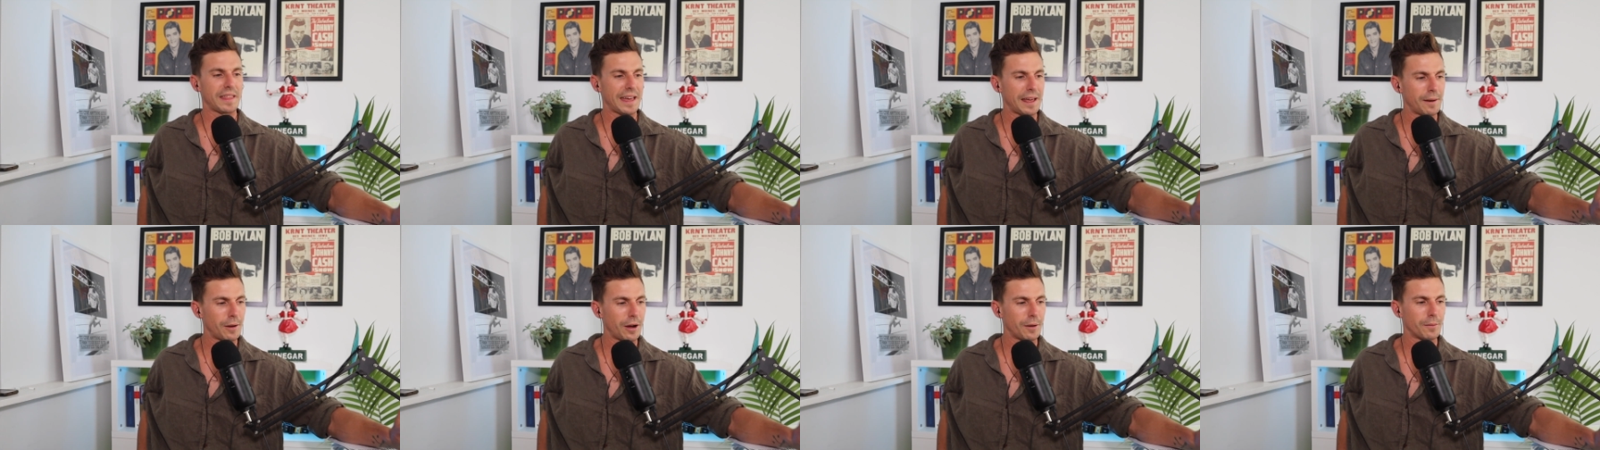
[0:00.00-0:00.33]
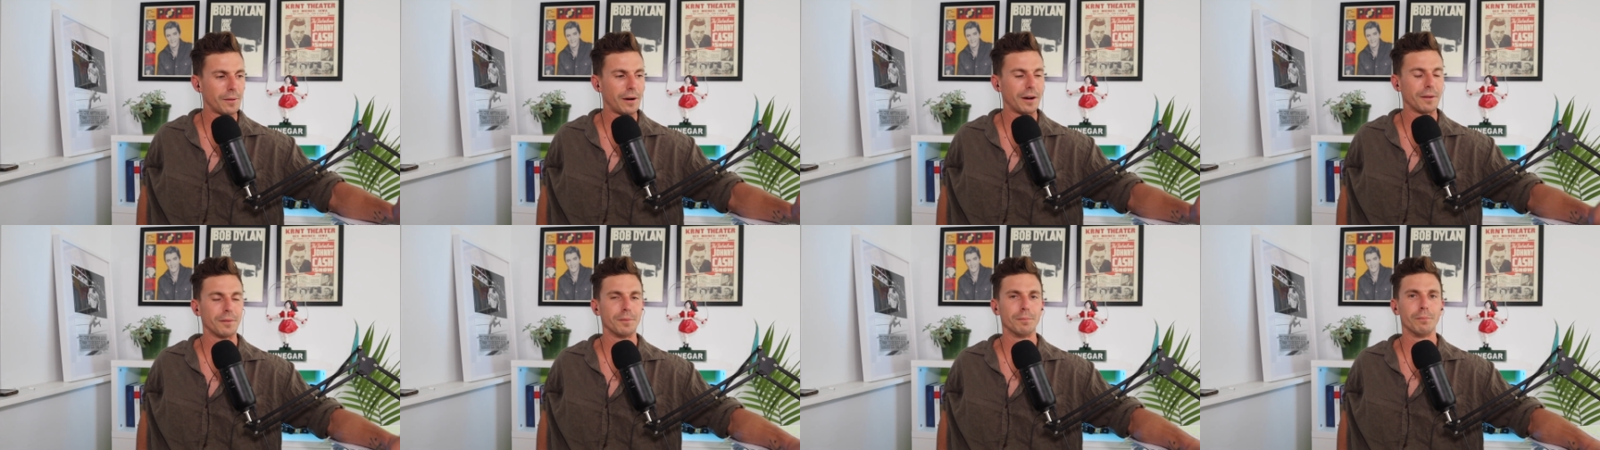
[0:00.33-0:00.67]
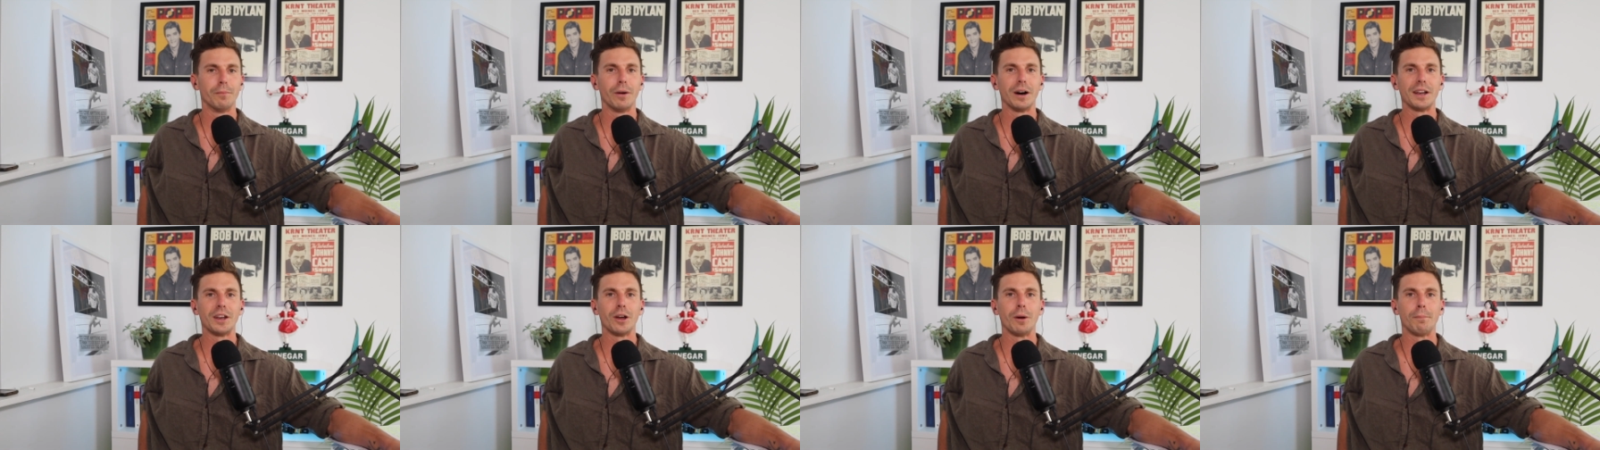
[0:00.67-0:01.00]
They not,
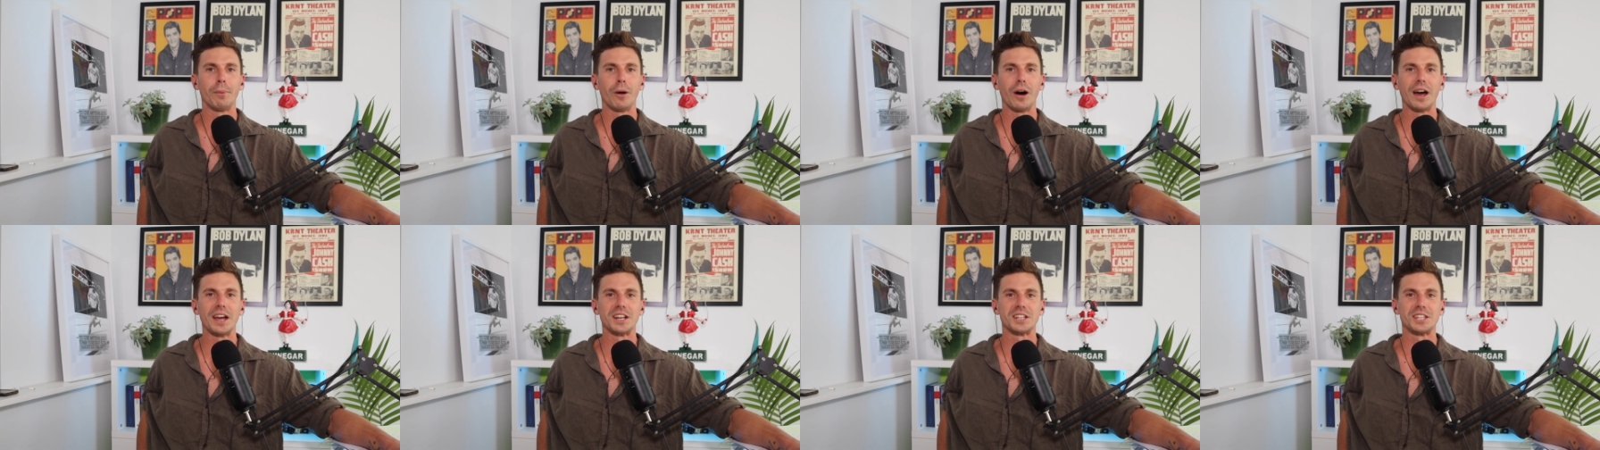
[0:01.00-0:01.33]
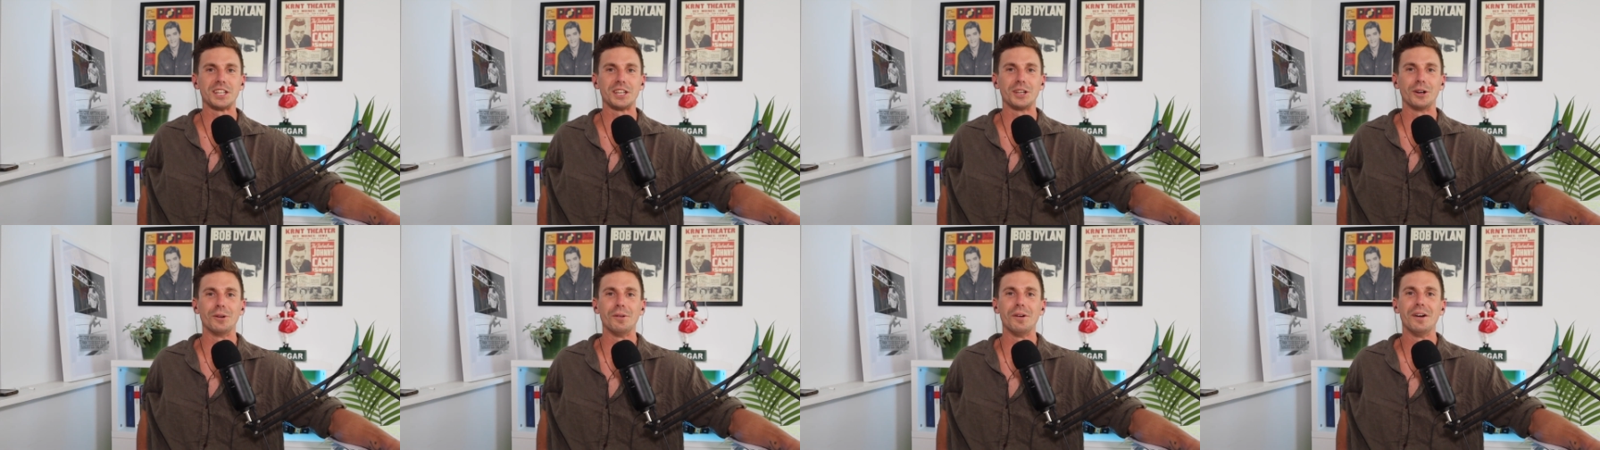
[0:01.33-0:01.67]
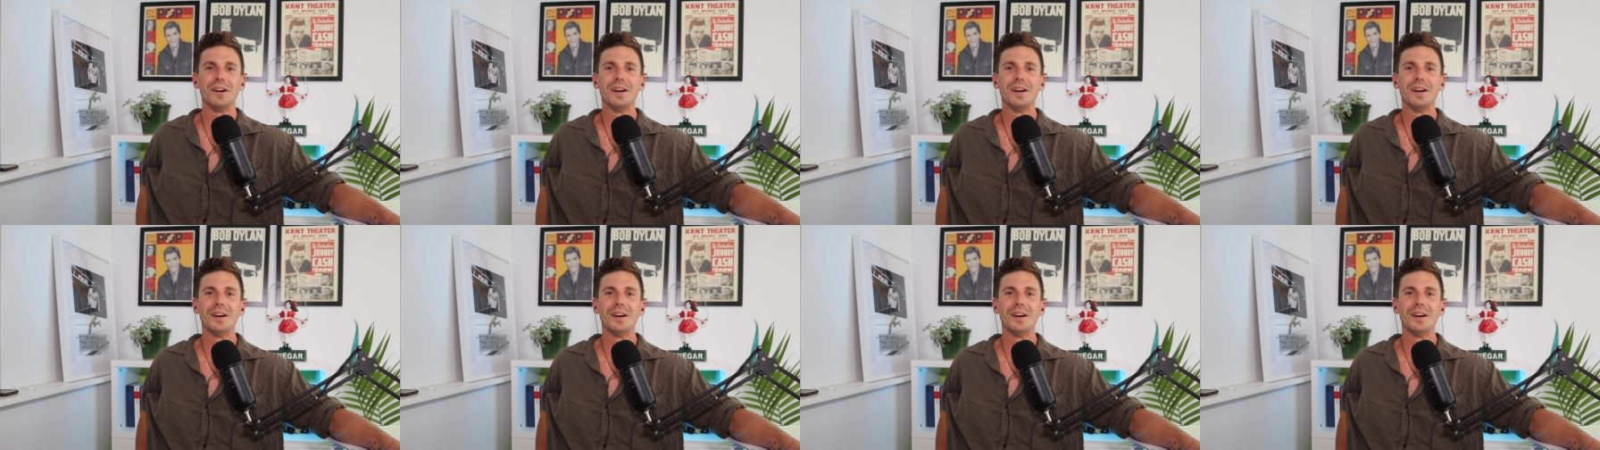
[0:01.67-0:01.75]
might not buy into your